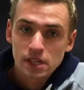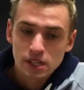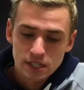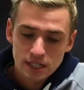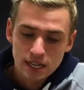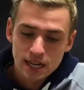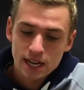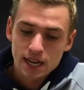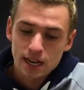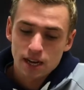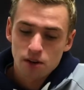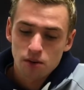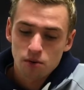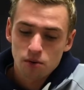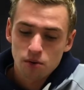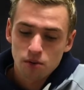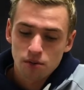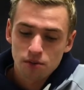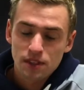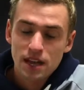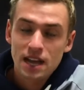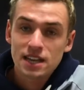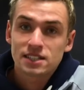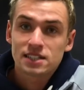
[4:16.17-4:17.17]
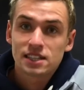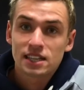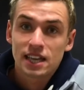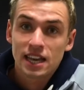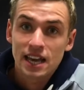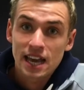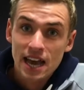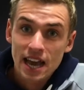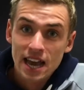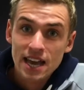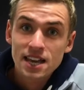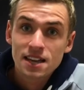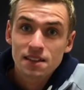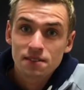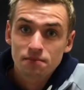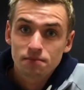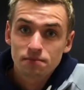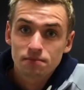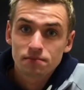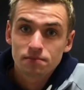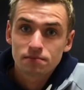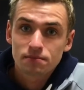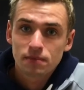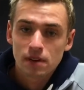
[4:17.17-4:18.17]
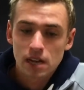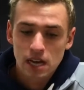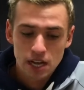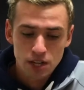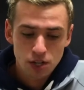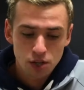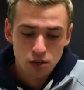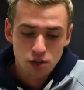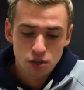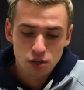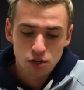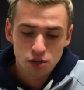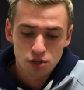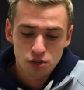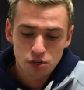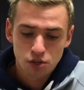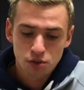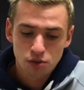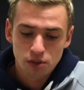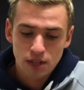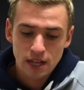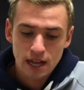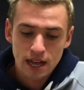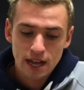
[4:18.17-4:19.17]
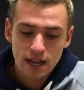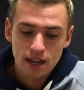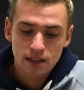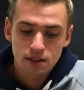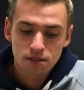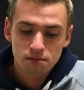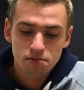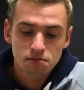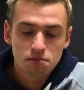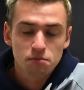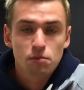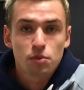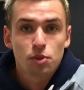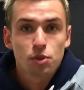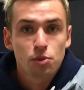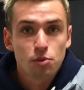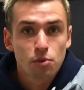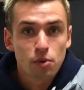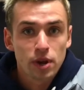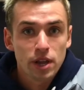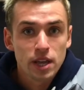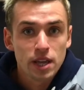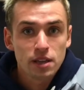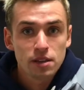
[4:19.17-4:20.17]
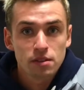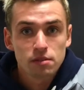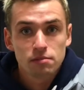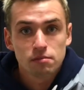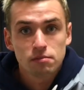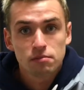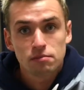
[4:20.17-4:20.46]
Now that's a K, and you can do that 3,